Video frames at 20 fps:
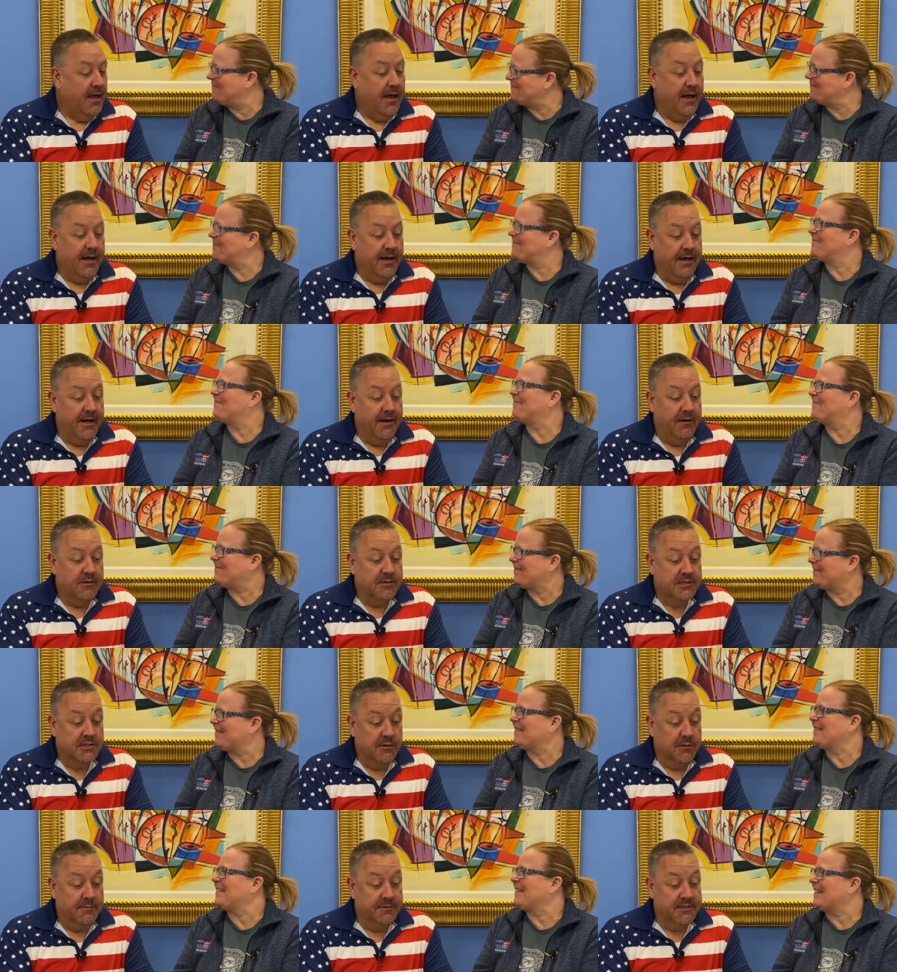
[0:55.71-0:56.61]
Speaker 1: Uh,
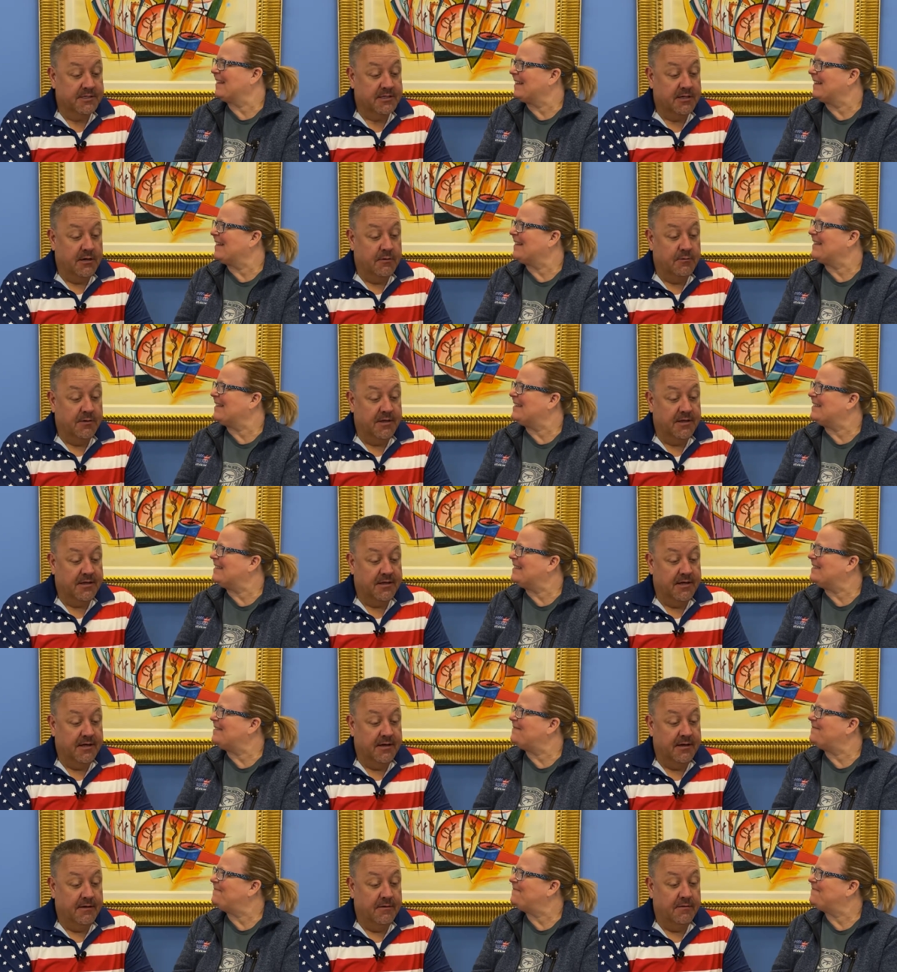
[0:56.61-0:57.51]
so I'm going to start with
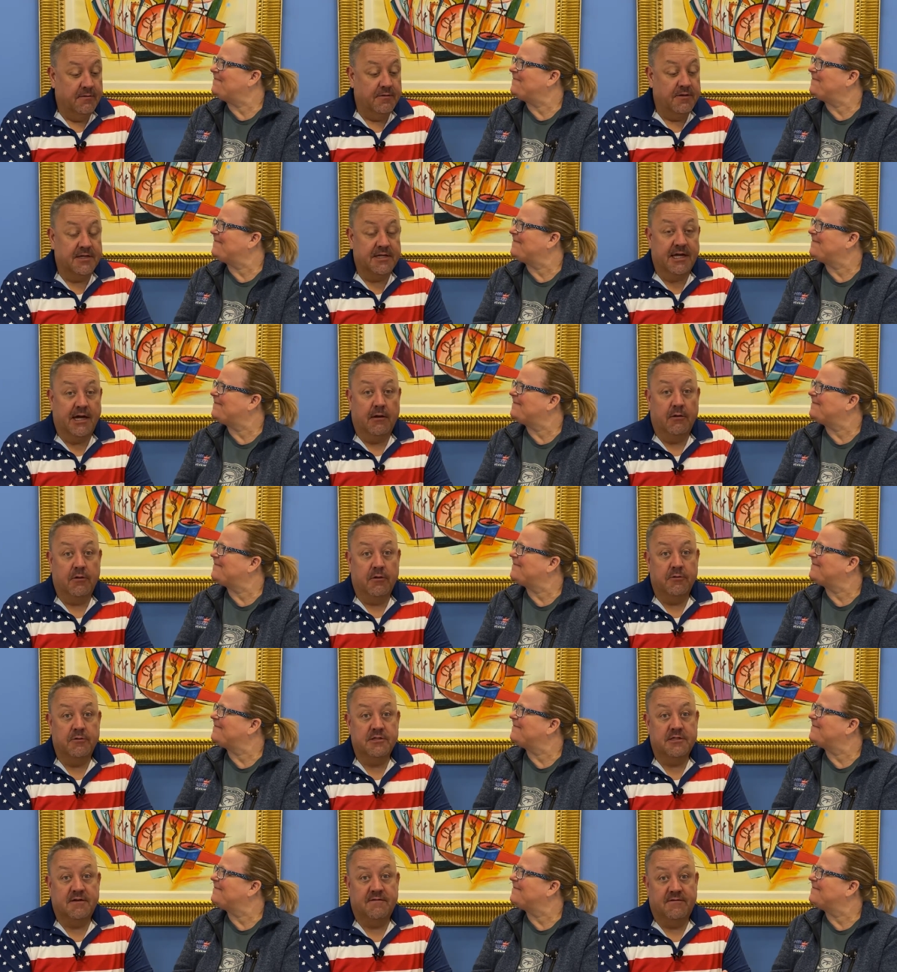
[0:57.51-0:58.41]
uh, the
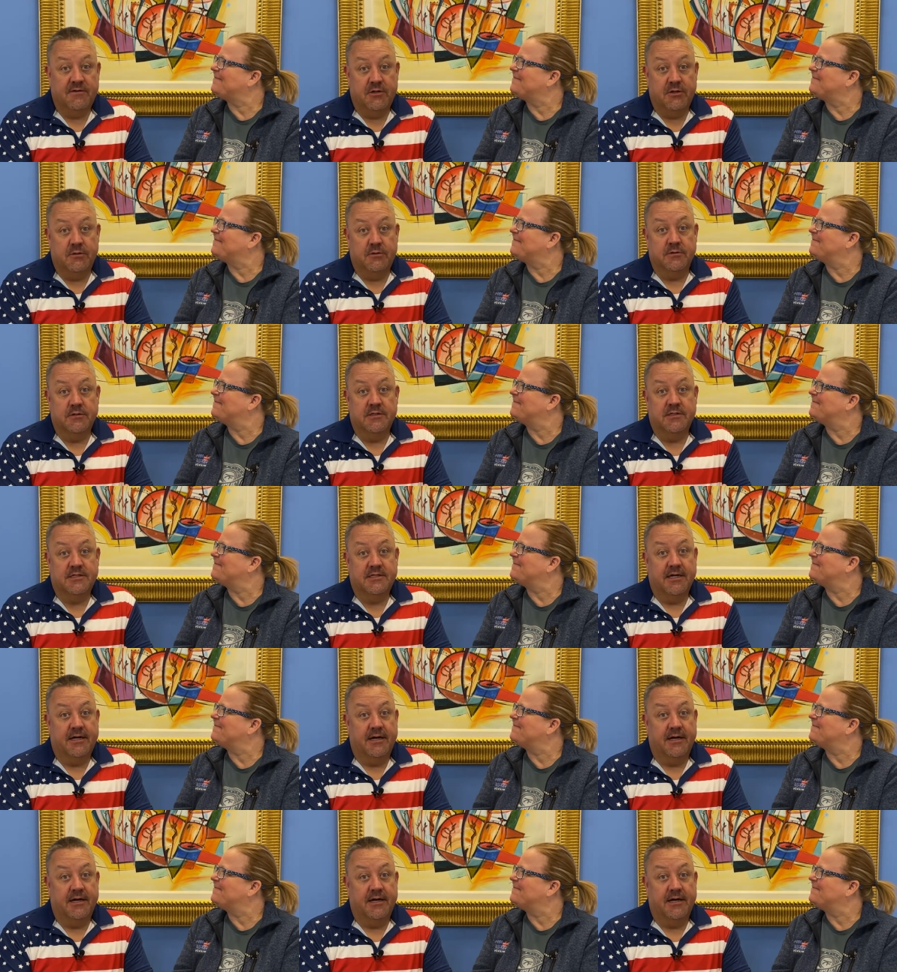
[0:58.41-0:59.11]
downloads and views